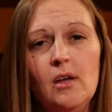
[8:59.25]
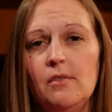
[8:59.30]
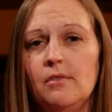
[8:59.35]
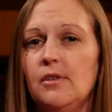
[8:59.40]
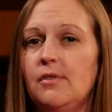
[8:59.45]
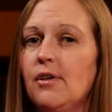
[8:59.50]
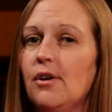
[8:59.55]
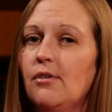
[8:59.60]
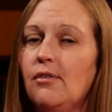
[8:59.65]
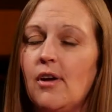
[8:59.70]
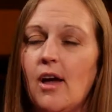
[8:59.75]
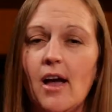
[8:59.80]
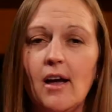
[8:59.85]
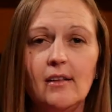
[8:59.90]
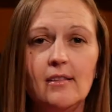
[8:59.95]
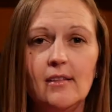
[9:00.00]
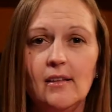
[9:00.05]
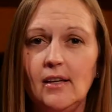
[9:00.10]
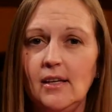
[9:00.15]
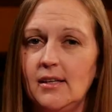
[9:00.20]
that they're
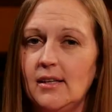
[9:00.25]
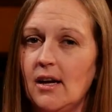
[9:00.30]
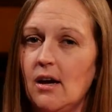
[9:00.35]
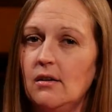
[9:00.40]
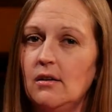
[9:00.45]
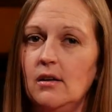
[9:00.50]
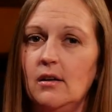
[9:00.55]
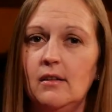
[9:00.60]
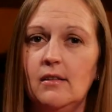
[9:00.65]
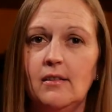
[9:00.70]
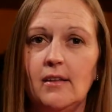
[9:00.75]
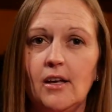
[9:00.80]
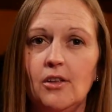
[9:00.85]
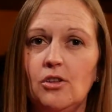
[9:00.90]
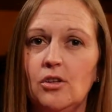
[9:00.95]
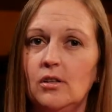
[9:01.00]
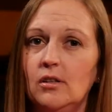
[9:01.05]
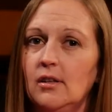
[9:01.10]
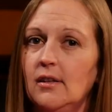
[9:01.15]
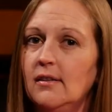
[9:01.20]
not sitting down in a
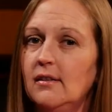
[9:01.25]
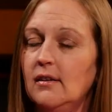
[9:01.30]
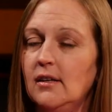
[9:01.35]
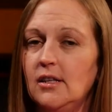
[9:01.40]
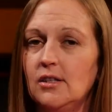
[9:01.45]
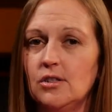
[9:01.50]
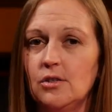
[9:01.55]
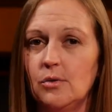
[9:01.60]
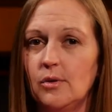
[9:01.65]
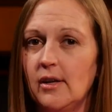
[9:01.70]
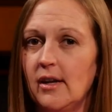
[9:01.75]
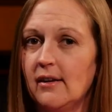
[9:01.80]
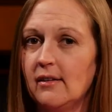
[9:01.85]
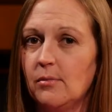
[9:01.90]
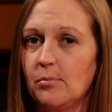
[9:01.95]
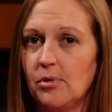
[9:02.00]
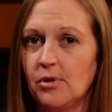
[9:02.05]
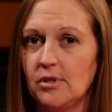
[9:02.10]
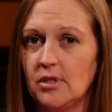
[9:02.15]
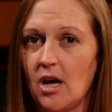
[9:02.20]
session listening to an
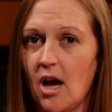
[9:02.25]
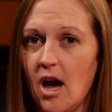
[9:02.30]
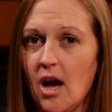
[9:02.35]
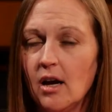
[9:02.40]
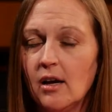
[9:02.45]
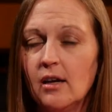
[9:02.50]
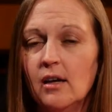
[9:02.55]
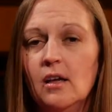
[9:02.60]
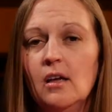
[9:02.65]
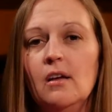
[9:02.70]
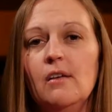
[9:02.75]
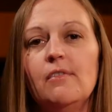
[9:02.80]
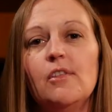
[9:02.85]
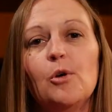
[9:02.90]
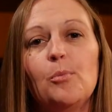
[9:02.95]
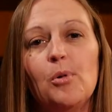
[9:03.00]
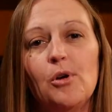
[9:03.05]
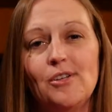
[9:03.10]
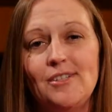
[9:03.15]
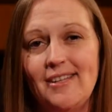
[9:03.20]
expert talk,
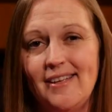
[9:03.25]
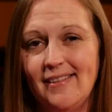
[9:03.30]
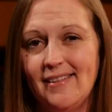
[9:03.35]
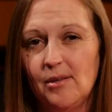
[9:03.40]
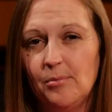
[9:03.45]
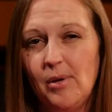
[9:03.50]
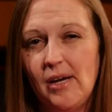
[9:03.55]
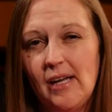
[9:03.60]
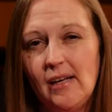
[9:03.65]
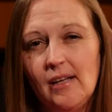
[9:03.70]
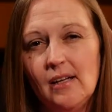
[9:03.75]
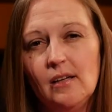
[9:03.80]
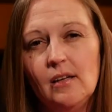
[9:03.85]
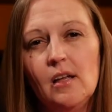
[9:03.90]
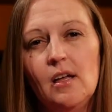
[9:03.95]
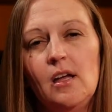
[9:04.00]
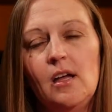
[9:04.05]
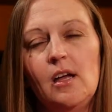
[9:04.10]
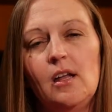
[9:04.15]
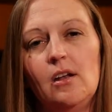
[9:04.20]
they're participating
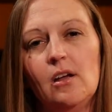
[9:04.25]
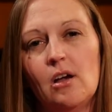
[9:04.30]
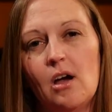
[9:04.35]
in a